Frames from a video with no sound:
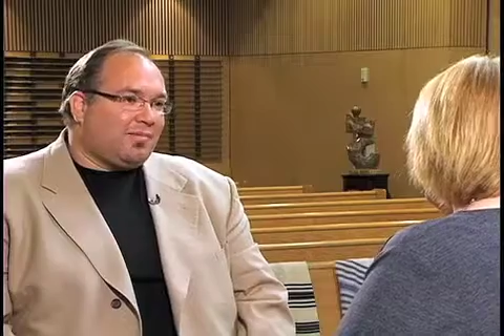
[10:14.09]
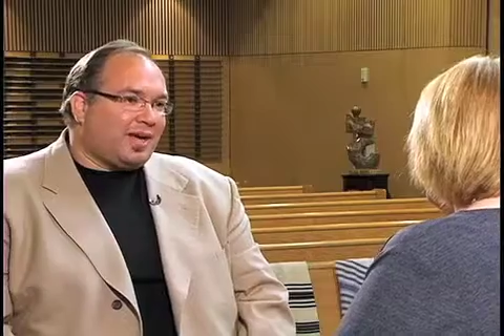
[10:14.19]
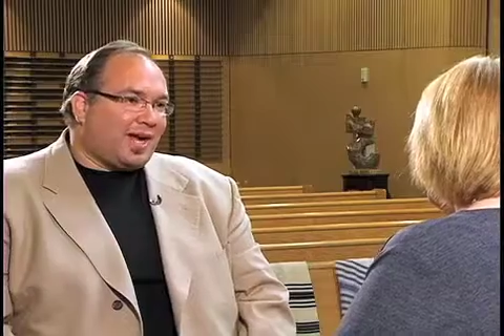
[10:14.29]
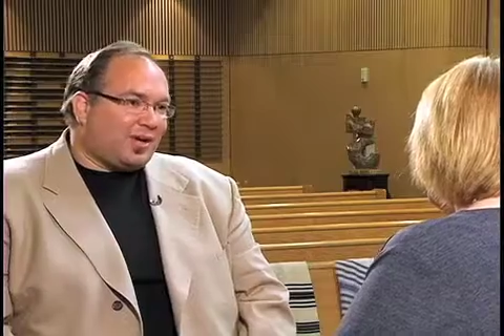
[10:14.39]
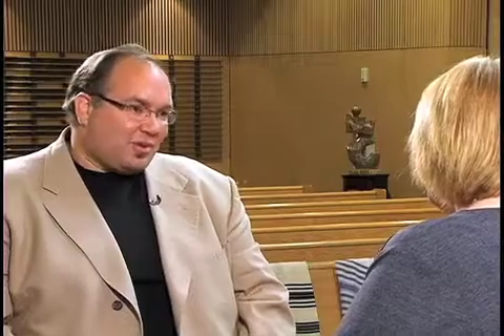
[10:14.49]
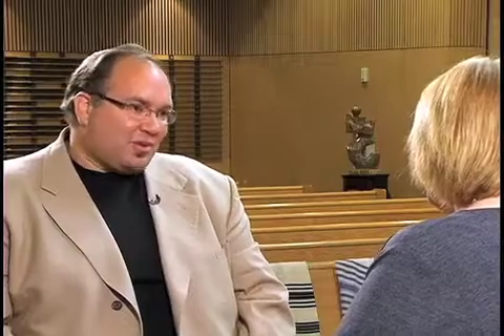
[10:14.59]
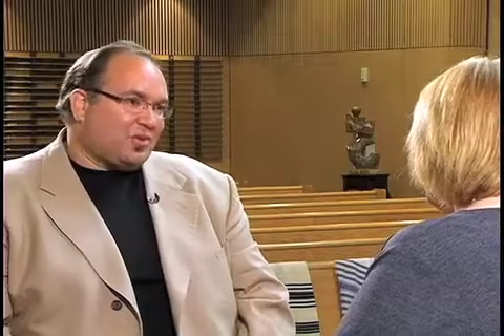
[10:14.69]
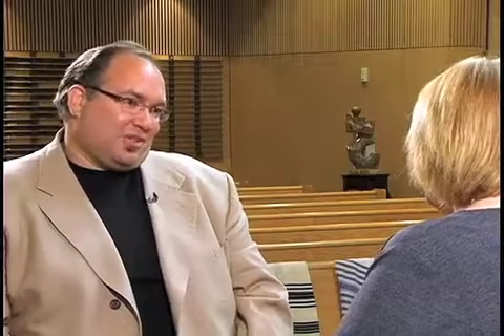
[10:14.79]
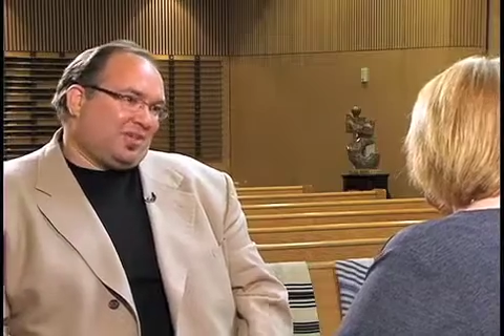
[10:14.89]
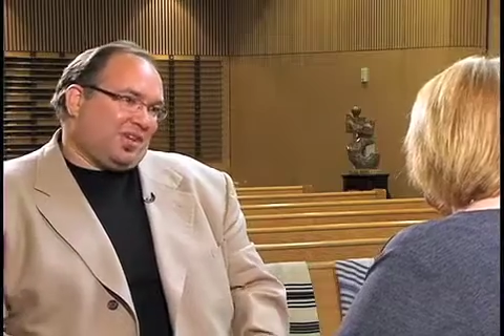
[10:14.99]
But I
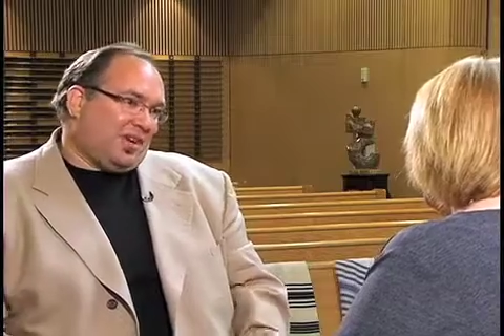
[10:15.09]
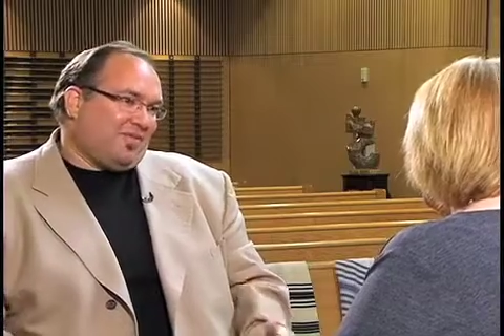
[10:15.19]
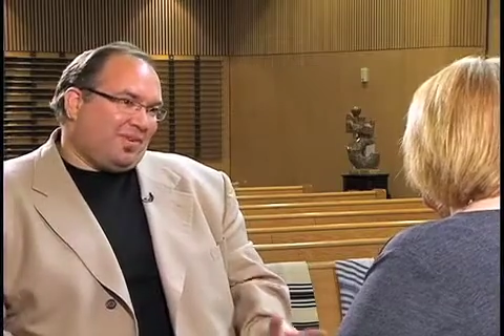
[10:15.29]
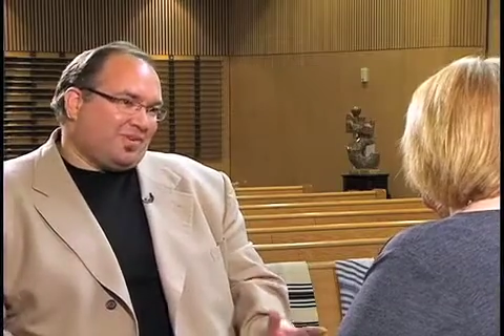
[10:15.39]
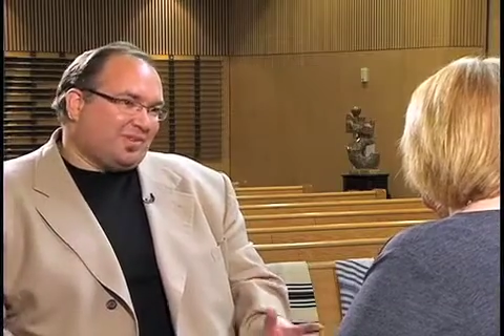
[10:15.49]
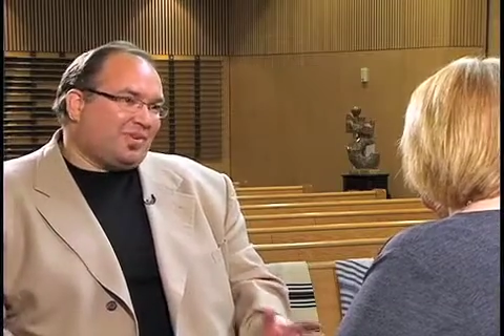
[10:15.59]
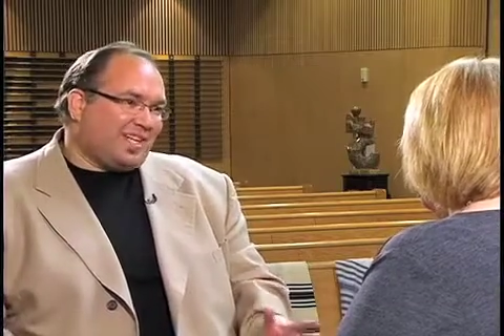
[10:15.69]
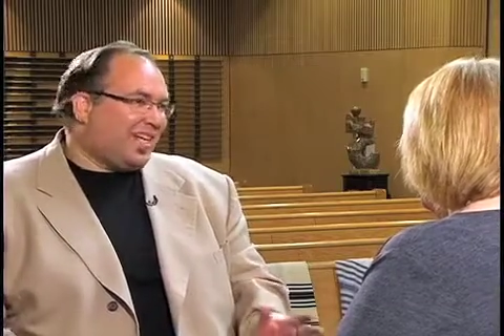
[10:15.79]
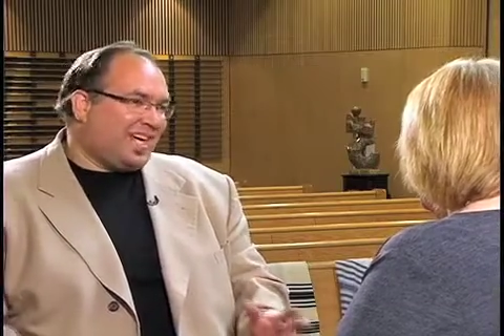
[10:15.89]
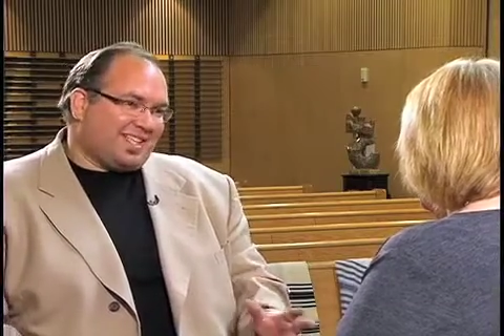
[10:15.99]
urge our viewers
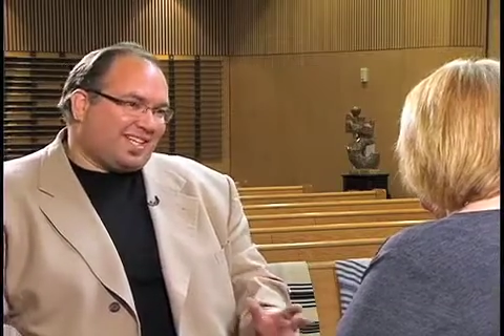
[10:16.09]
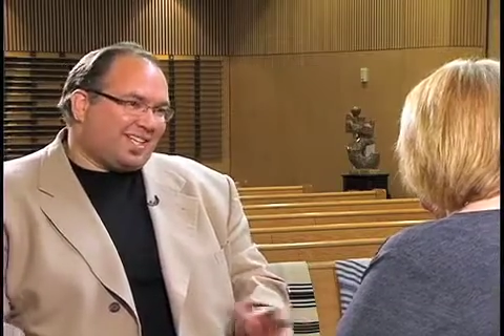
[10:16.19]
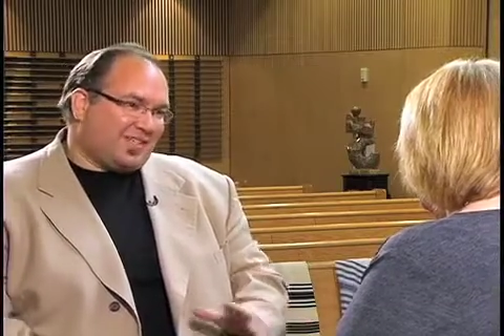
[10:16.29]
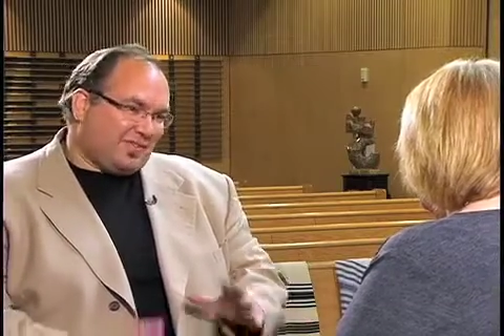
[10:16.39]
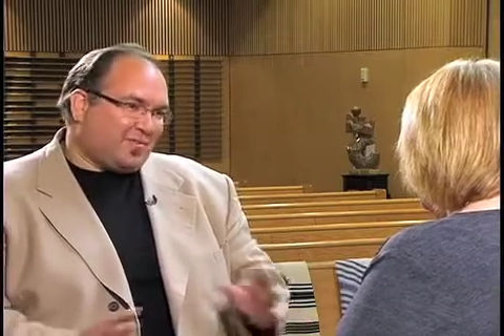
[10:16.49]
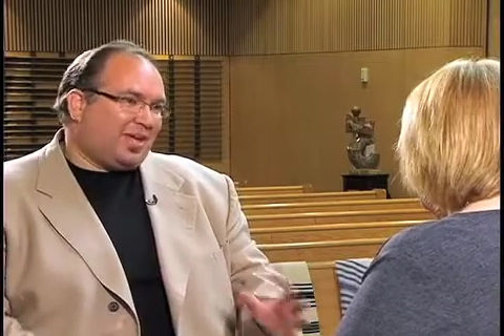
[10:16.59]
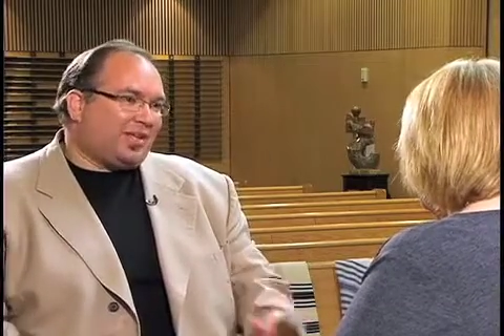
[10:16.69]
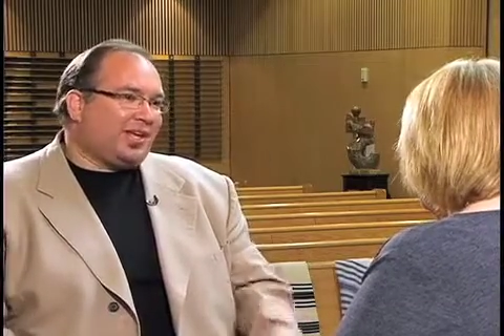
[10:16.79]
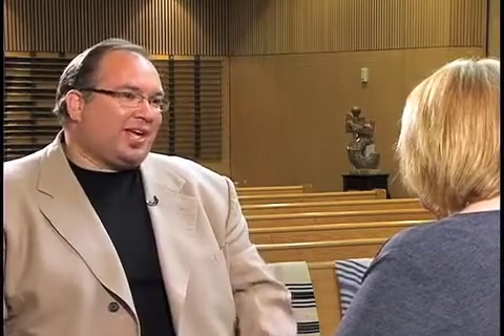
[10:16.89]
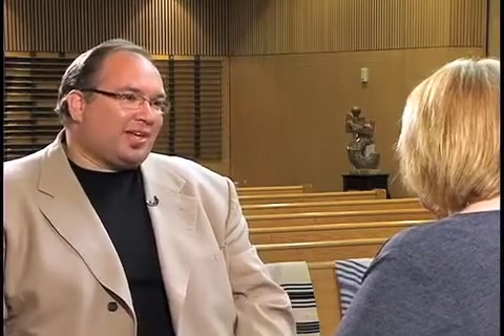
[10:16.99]
really to get a sense of you by
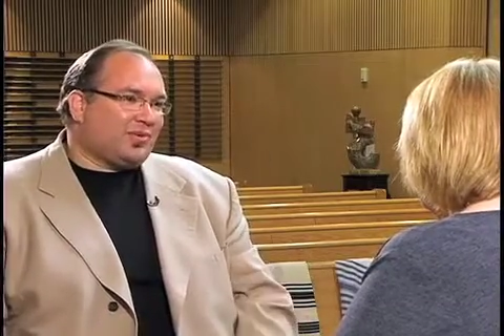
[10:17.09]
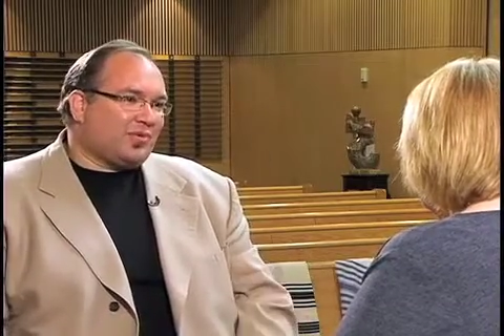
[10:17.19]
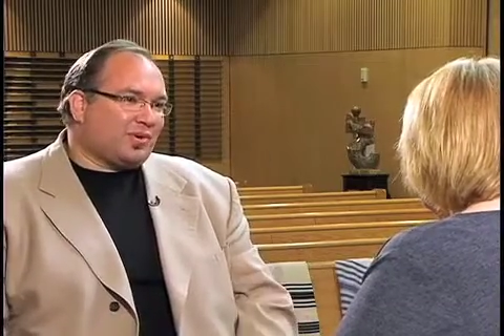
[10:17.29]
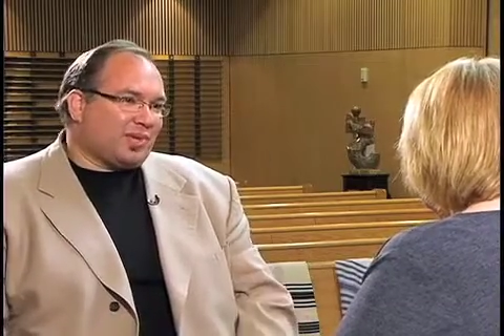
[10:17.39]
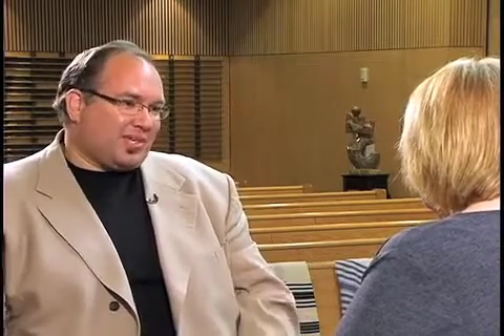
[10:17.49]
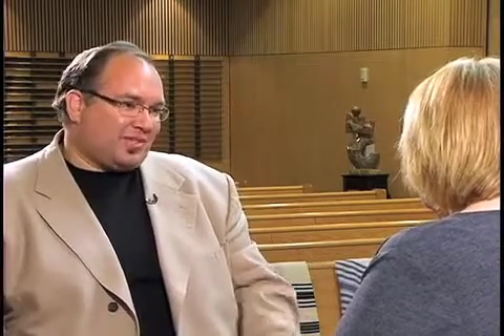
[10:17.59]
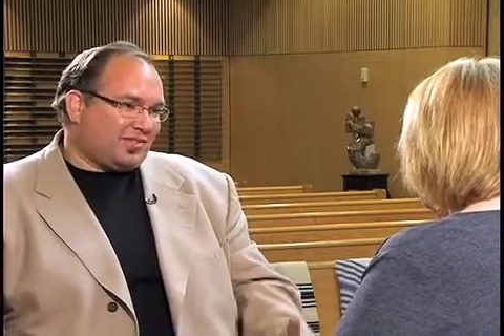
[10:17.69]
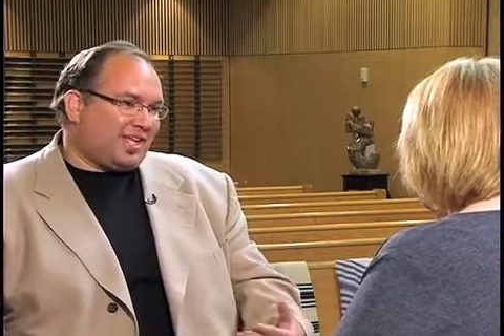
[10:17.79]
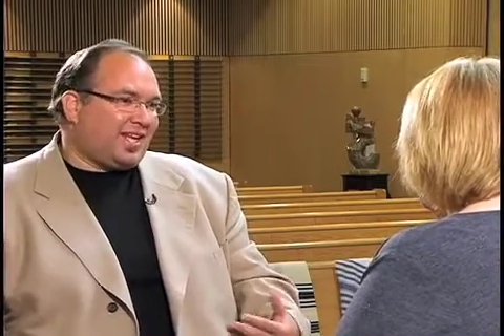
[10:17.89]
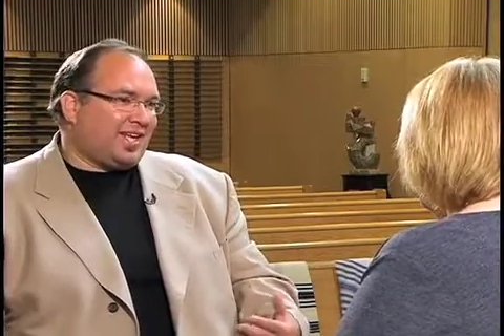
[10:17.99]
looking at your work and
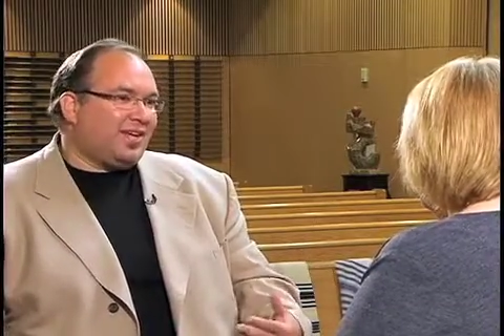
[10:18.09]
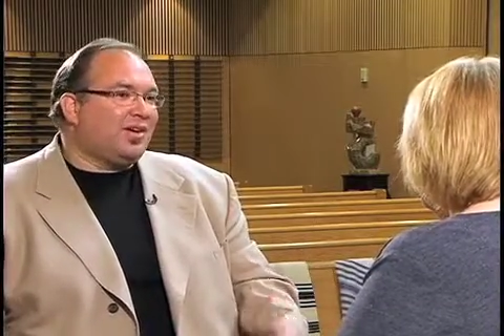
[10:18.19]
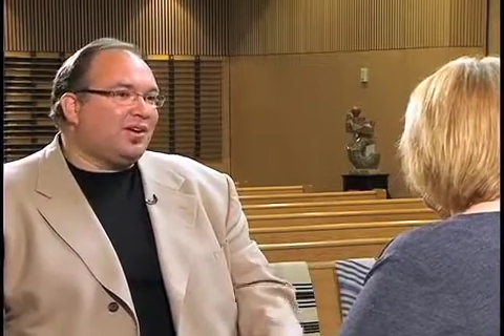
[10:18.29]
understanding